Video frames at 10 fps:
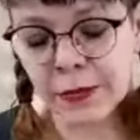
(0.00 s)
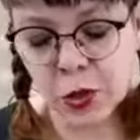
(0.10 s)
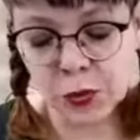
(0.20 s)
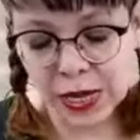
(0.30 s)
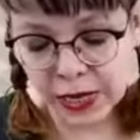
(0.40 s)

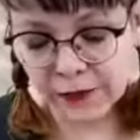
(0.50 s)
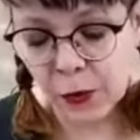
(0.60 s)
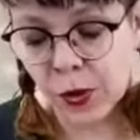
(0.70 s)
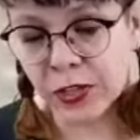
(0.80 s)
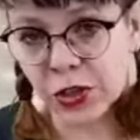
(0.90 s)
So if I
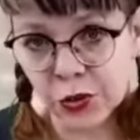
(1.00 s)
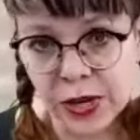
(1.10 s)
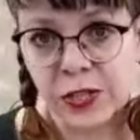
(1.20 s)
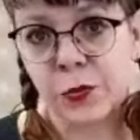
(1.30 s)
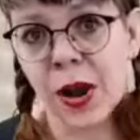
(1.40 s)
wanted to
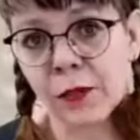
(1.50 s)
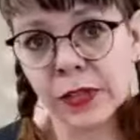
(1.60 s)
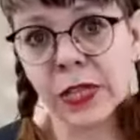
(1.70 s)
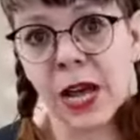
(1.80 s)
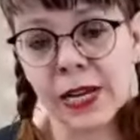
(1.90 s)
trace around the
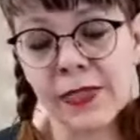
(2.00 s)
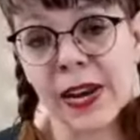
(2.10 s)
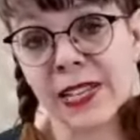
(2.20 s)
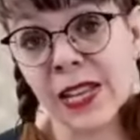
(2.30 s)
line and then I,